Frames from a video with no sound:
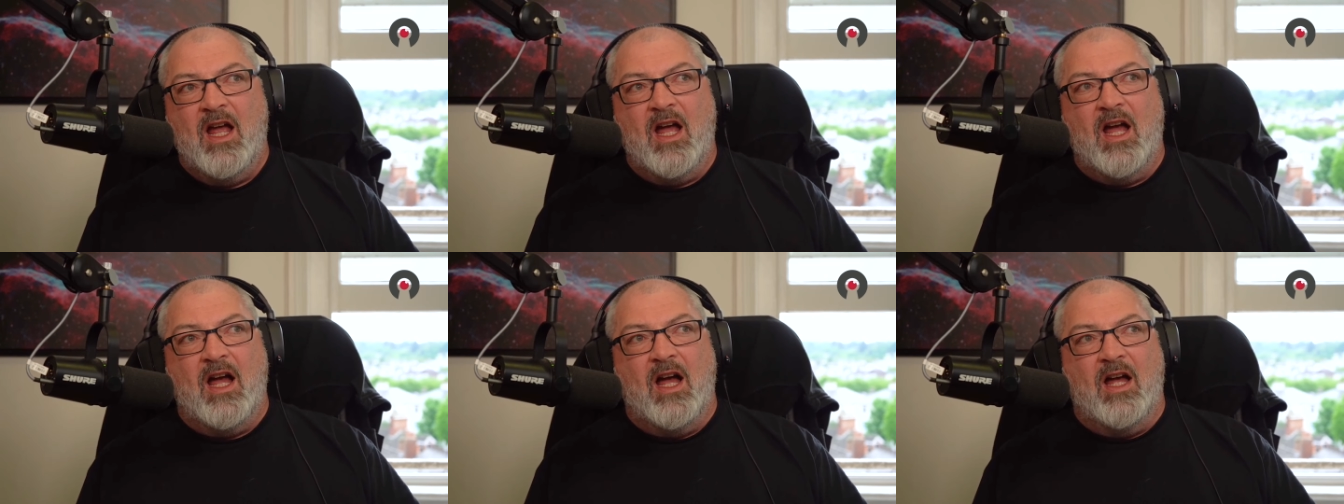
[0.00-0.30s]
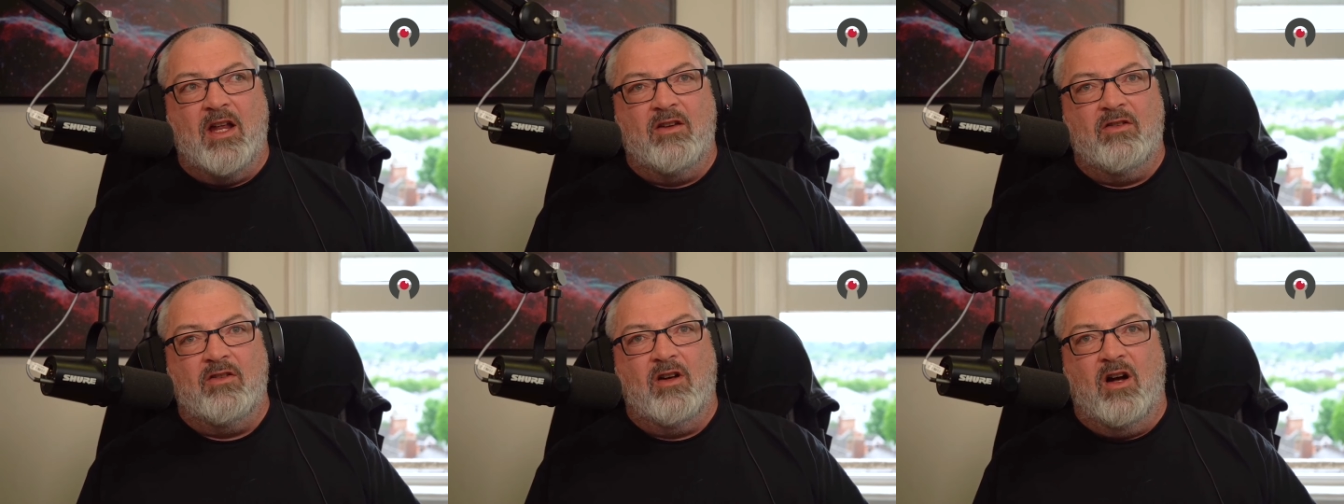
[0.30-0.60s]

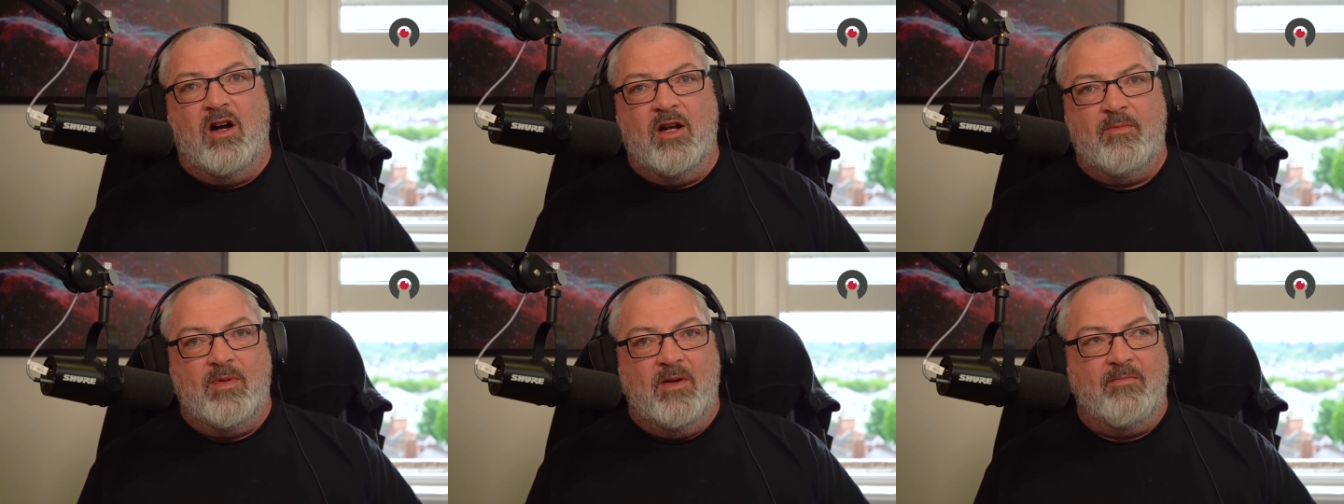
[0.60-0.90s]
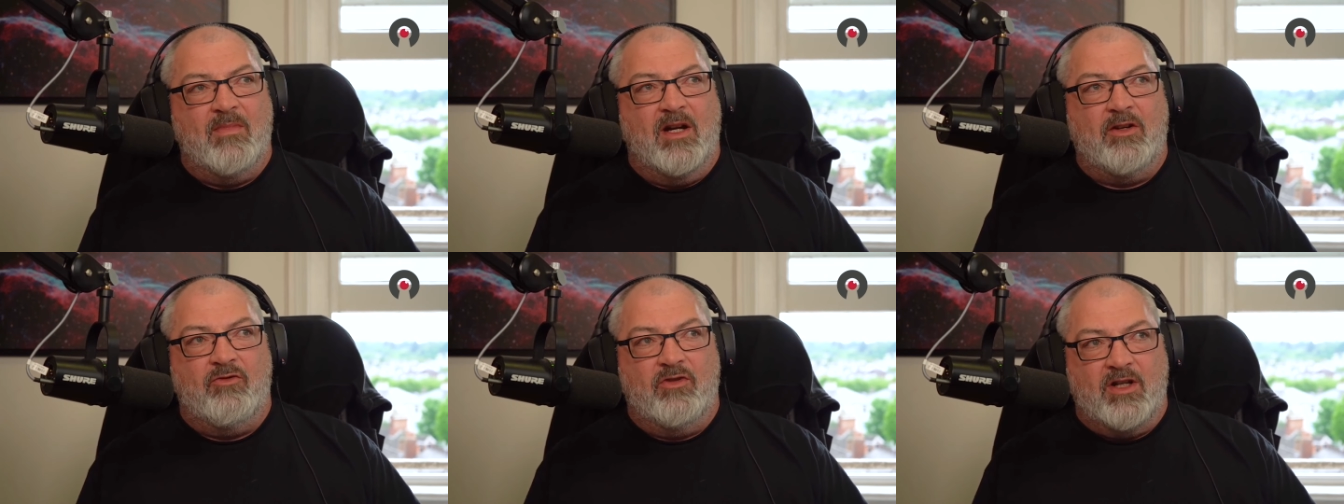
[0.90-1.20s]
And I'd been
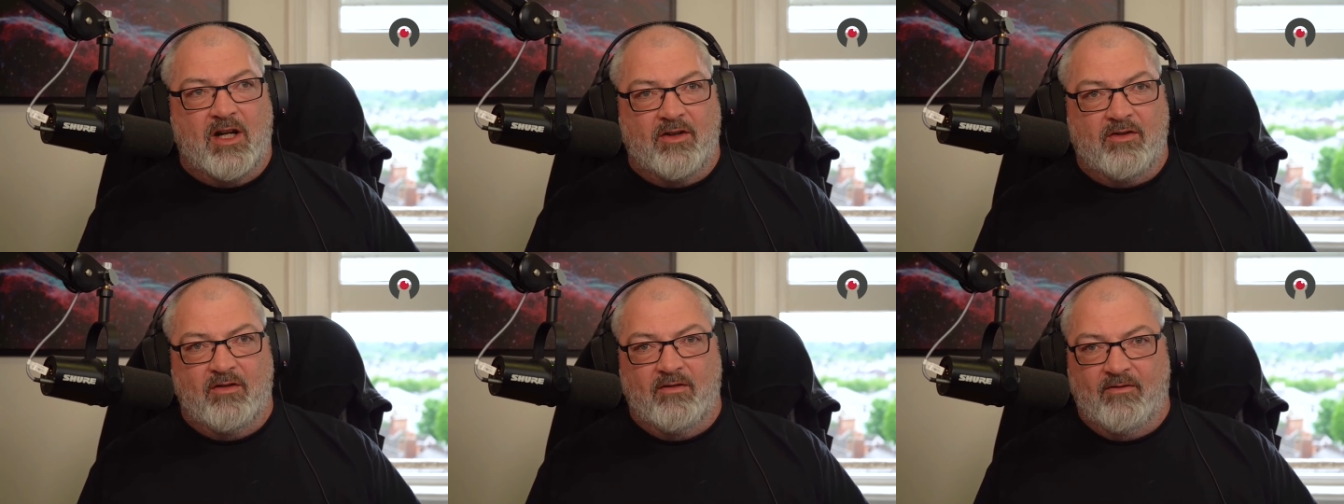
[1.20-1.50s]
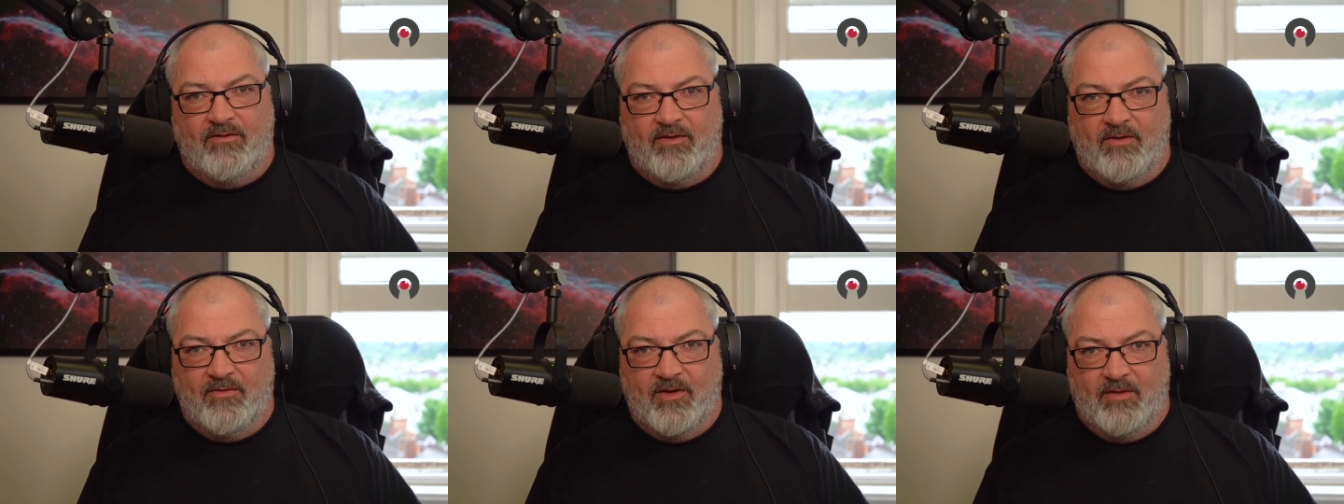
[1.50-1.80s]
made
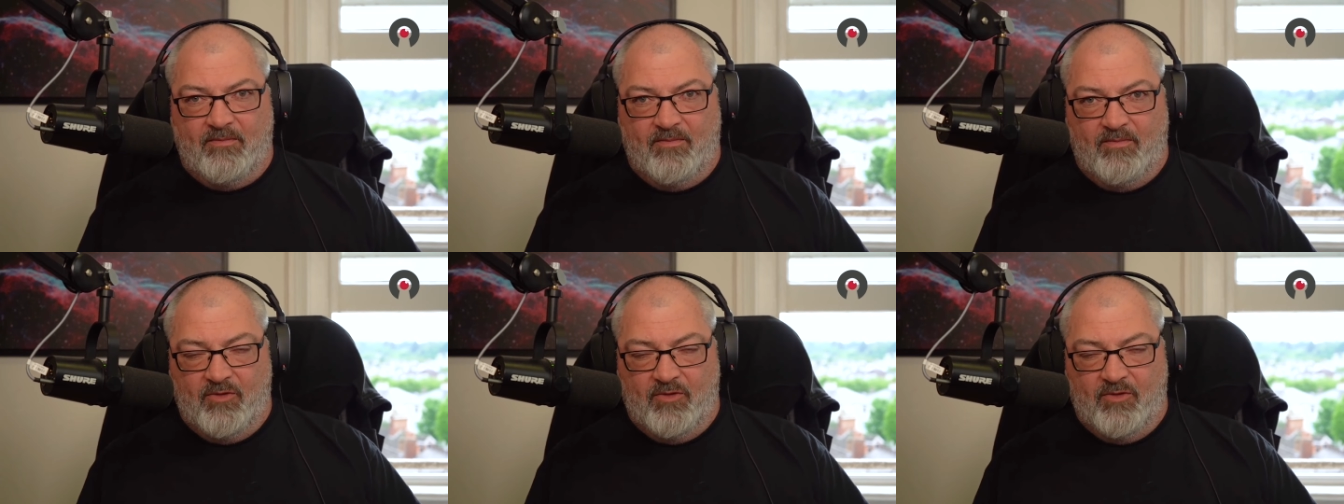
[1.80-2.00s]
redundant from the